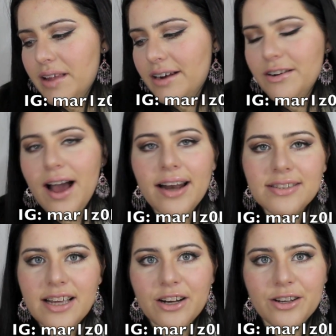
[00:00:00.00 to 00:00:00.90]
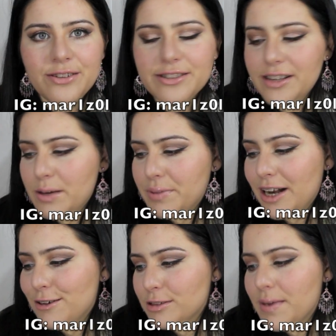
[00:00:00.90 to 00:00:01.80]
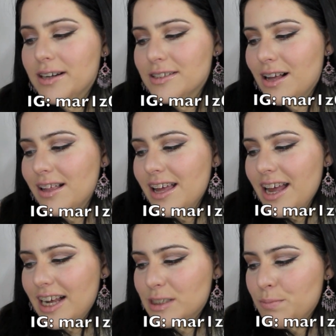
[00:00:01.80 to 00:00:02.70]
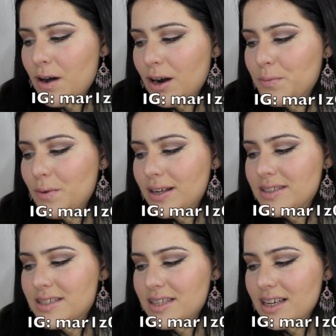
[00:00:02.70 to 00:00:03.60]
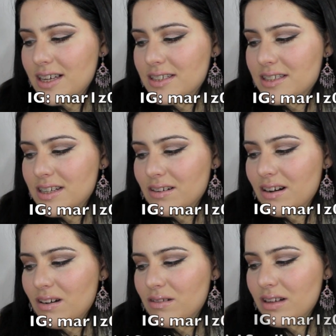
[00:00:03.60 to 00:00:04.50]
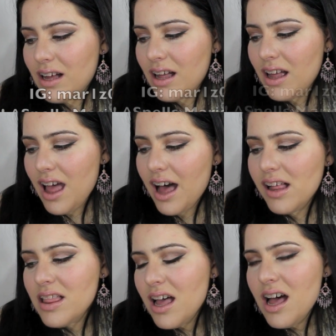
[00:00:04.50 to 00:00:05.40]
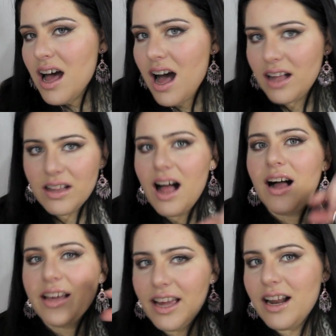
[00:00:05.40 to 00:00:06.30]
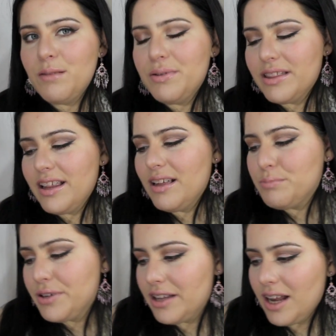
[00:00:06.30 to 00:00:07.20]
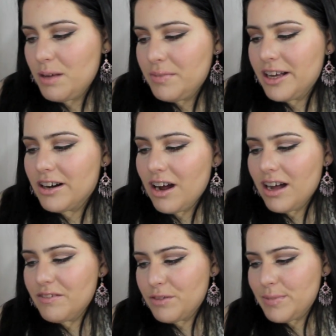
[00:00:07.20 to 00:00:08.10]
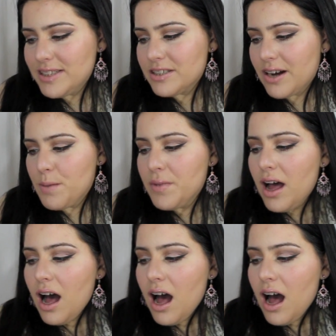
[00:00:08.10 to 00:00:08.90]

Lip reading: don't know how to say her username, but I know it's Marisol. It's Mar1Z0L. I'll put the name here from Instagram.